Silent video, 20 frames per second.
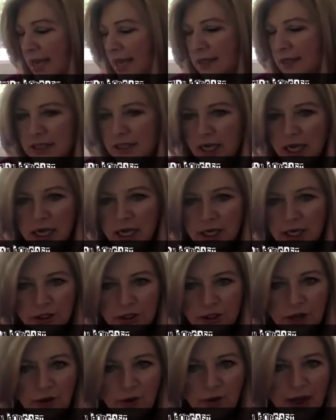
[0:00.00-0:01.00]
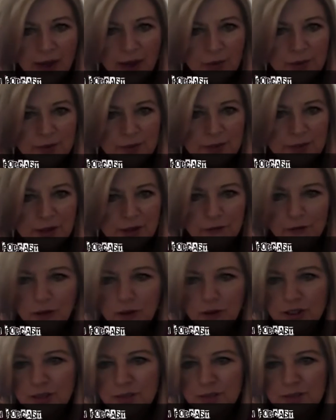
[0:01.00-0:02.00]
And, you know, I would be
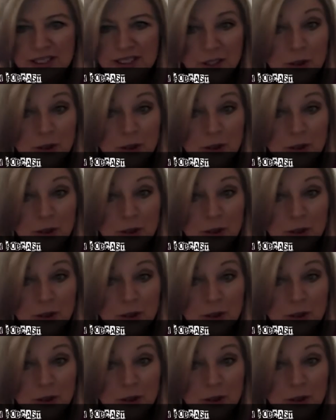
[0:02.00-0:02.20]
the first